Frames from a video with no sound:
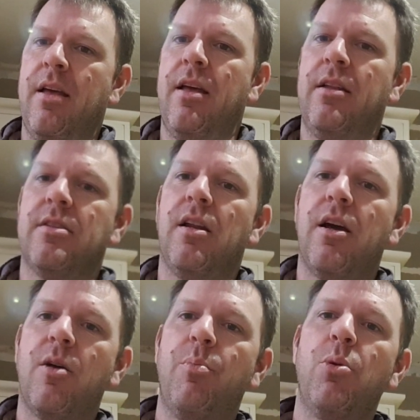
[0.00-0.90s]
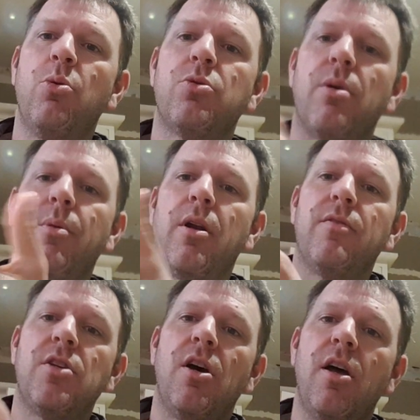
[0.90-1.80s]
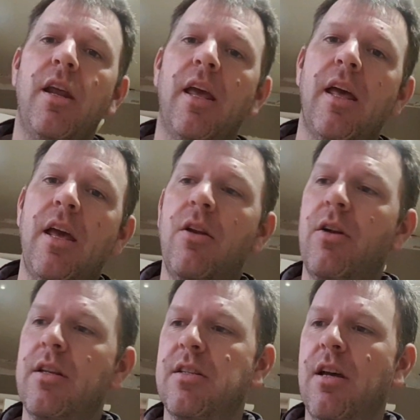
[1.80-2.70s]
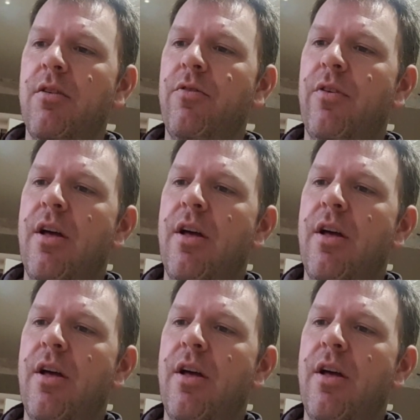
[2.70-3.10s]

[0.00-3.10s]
into like a ball, so I'm kind of turning it in on itself.